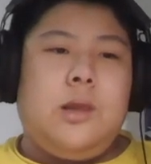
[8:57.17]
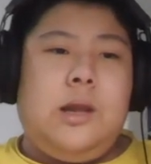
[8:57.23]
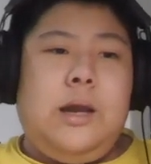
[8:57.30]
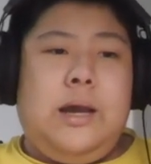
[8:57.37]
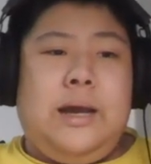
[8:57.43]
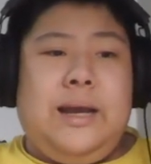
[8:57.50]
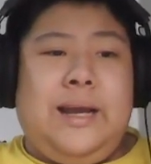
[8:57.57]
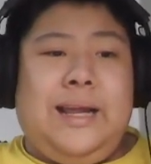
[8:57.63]

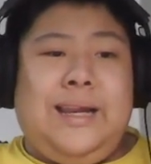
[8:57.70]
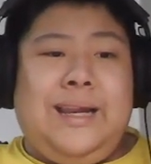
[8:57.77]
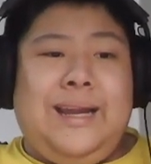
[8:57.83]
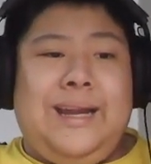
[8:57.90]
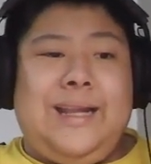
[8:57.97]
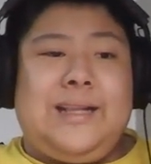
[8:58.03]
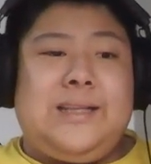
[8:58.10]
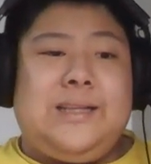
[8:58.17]
And
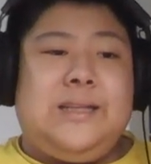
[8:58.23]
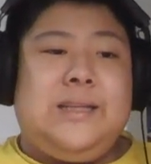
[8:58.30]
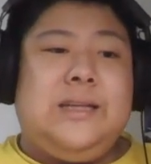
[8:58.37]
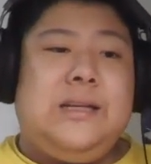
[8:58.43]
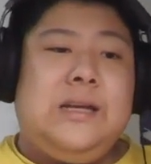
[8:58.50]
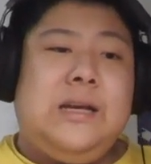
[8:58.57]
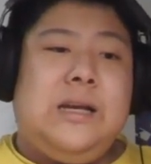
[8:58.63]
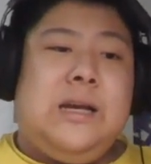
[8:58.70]

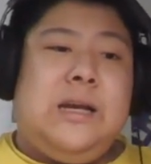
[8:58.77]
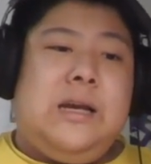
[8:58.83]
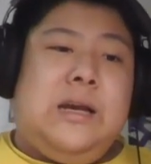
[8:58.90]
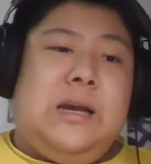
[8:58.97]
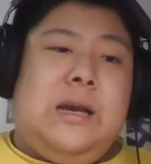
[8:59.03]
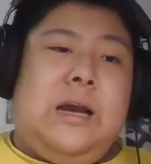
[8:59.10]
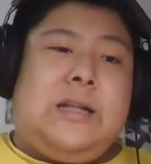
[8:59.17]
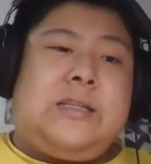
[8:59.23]
it's
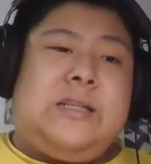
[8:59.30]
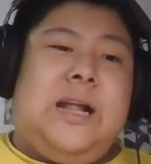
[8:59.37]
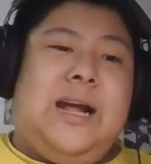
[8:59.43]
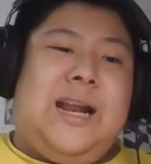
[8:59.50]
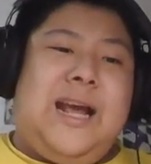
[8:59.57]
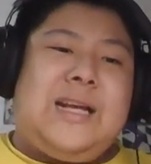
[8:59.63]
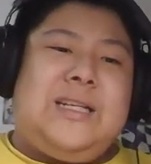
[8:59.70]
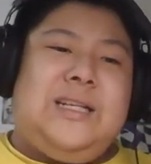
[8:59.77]

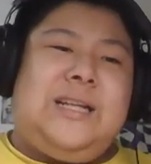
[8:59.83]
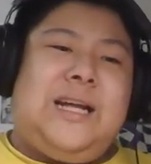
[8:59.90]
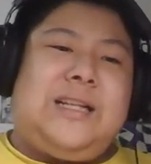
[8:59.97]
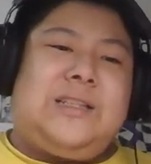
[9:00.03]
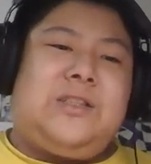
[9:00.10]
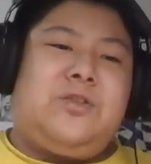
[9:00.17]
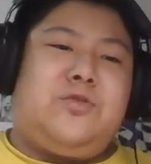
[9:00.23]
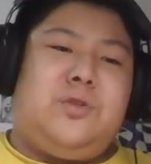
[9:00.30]
not actually
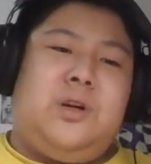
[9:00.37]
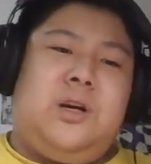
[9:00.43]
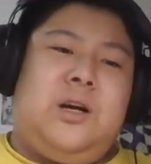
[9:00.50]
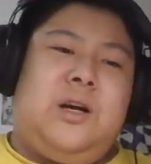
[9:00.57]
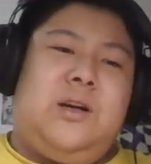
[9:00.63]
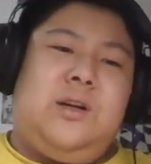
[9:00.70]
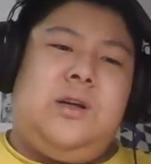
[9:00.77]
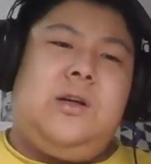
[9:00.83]
that
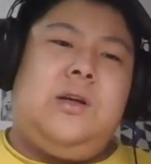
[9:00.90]
strong.